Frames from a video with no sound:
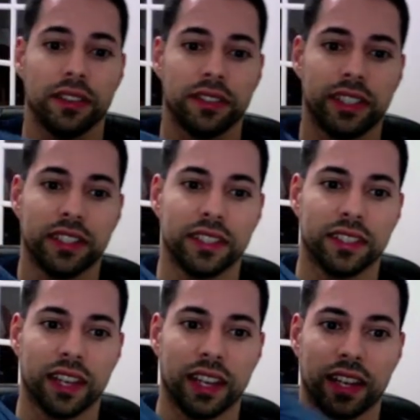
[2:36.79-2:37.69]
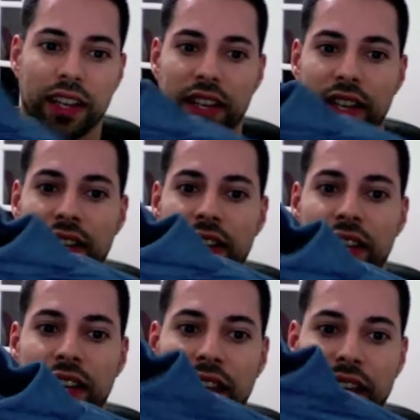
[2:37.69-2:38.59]
This is like
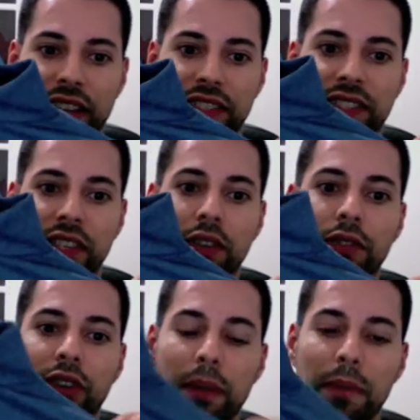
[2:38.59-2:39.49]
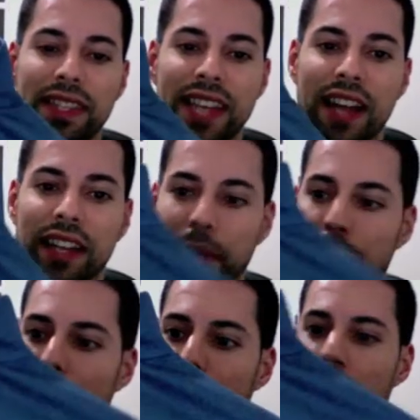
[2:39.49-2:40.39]
a silvery metallic
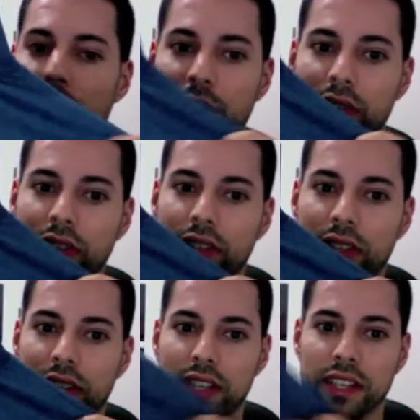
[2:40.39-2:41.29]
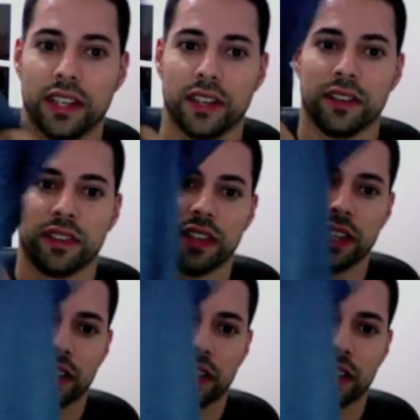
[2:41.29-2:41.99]
blue. Like